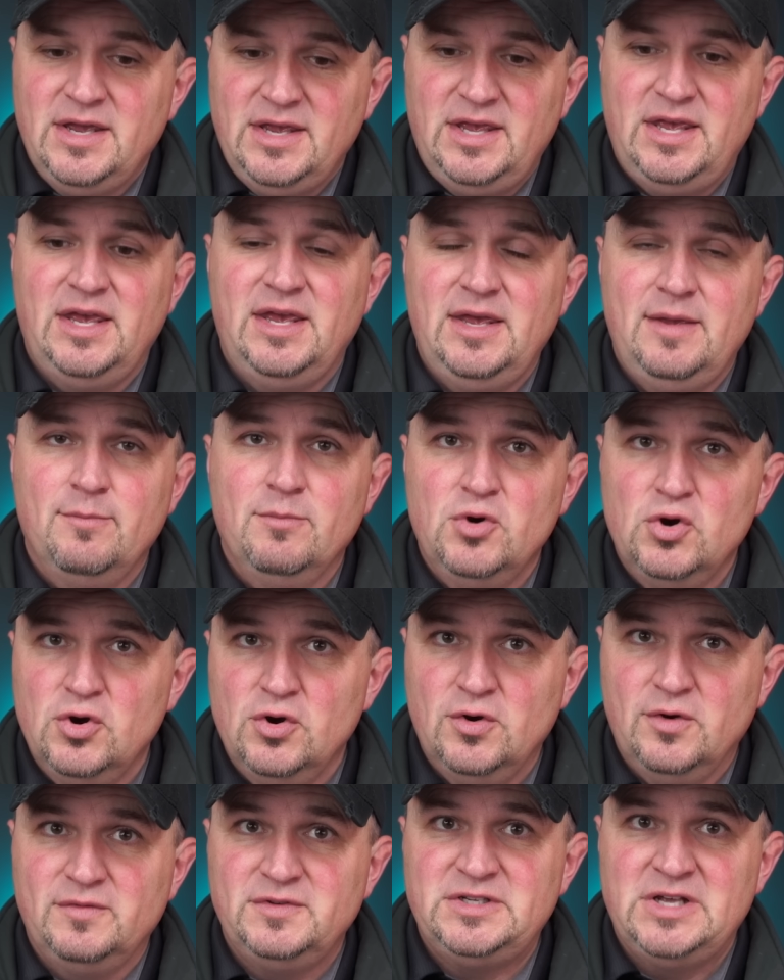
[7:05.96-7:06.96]
key
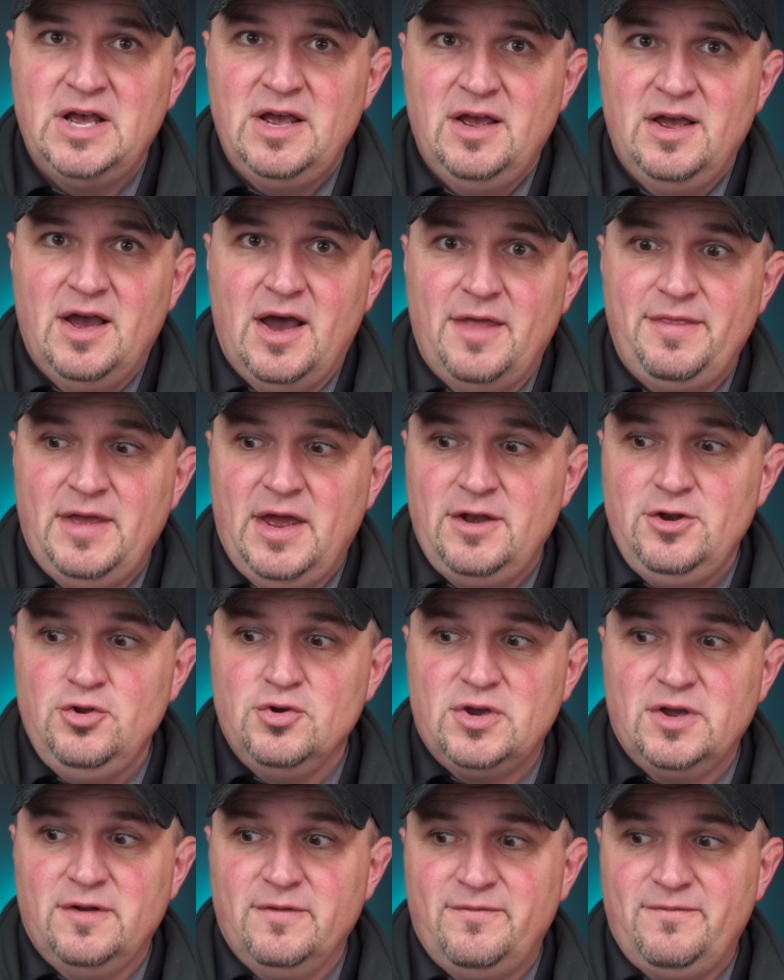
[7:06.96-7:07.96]
moves and then
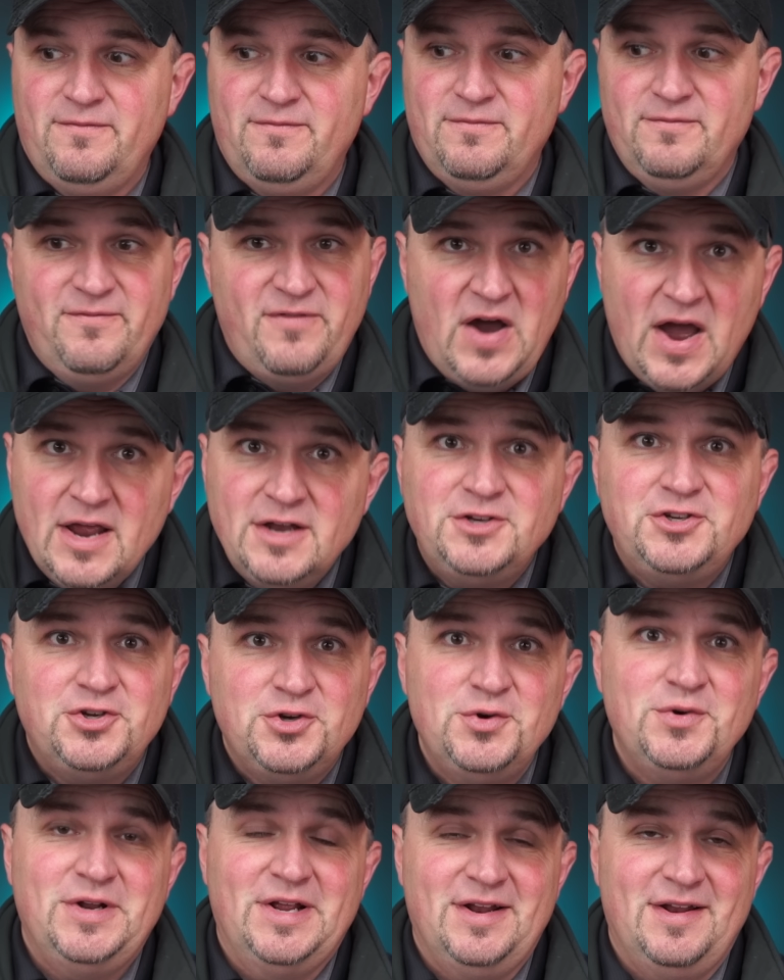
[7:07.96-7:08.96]
you can fine
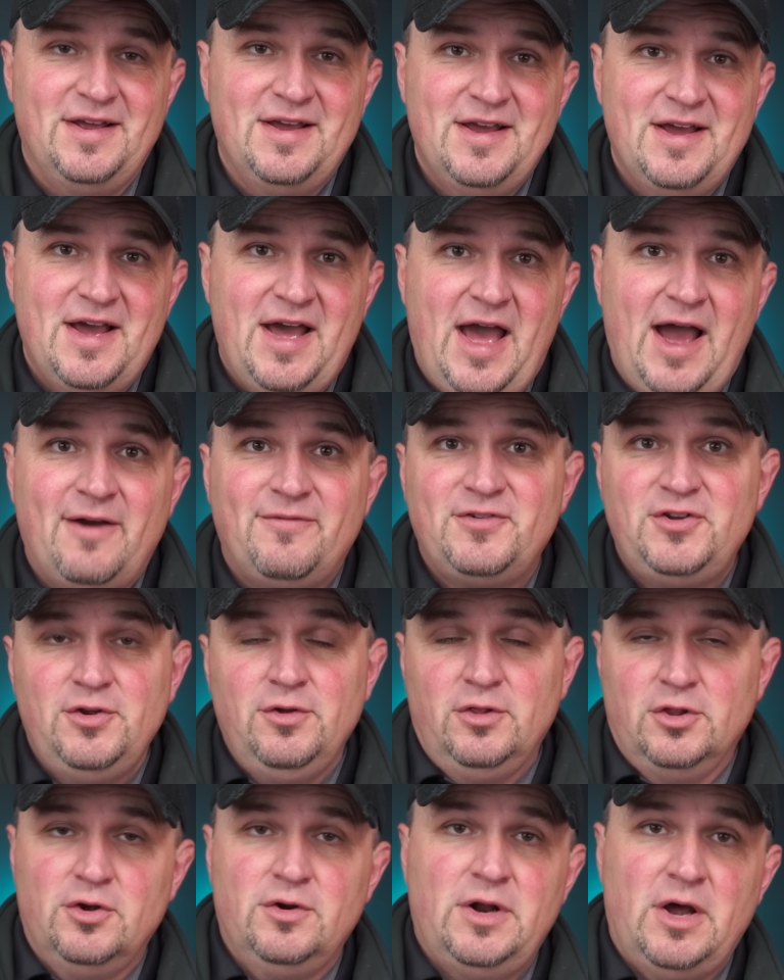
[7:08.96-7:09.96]
tune it after
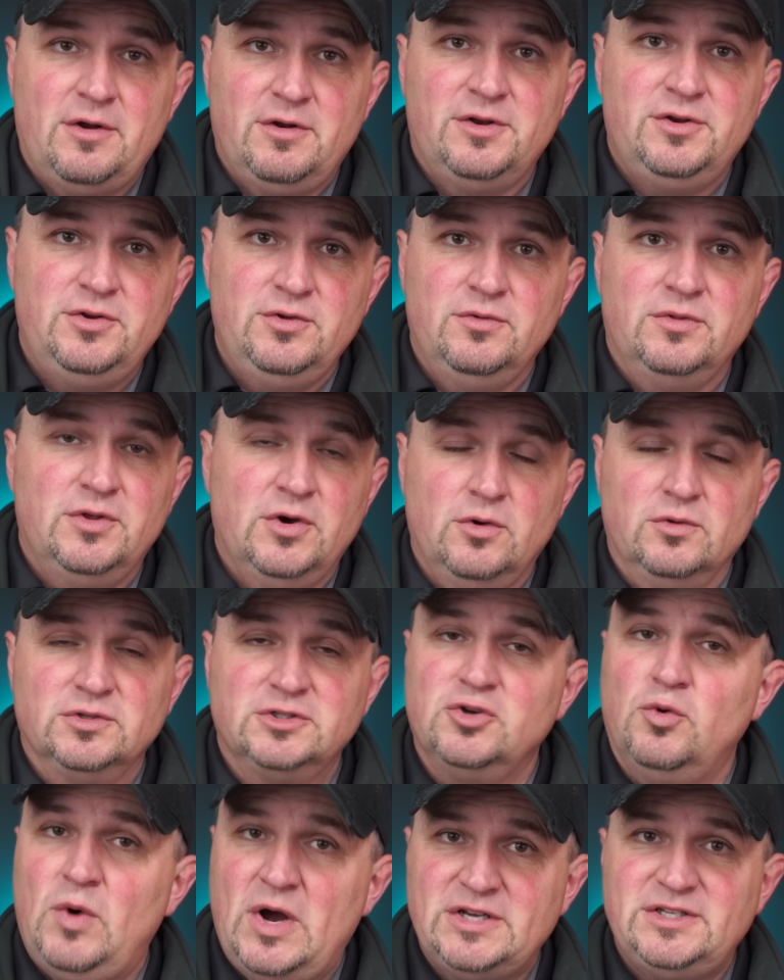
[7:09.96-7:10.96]
you learn how to do those.
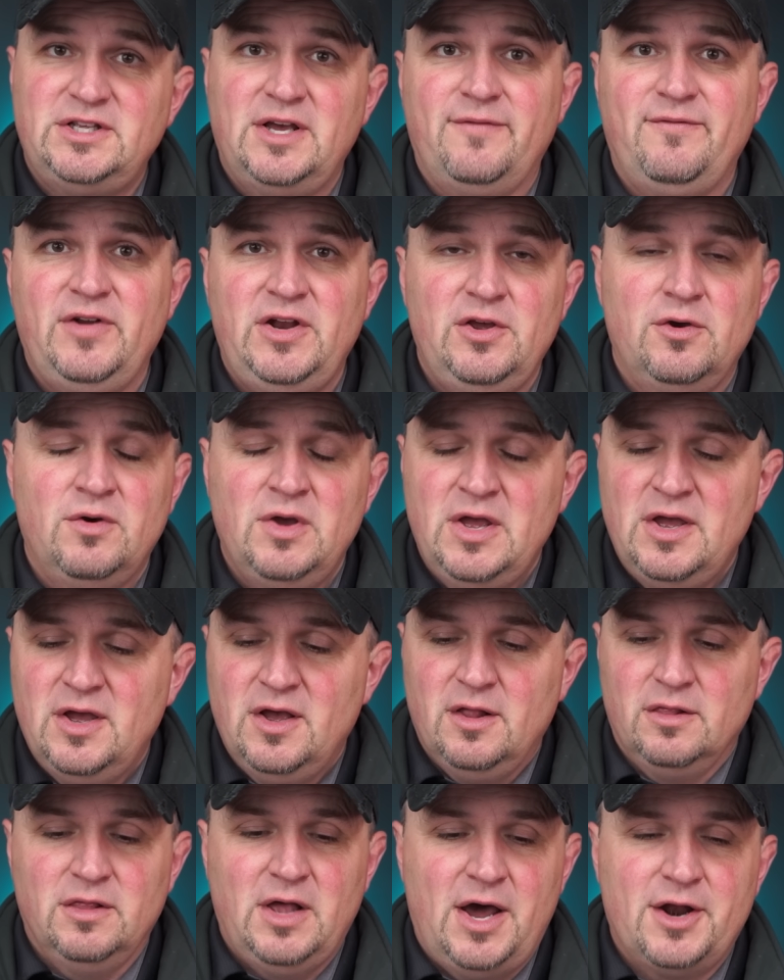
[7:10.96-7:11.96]
So watch that video, a
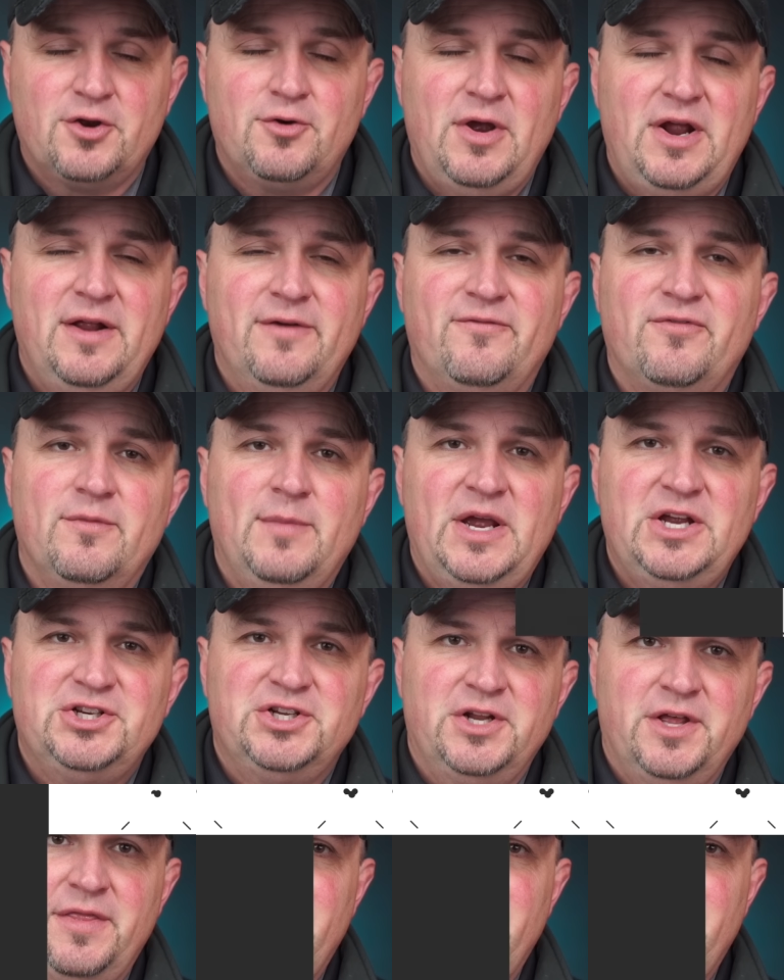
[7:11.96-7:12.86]
lot of great information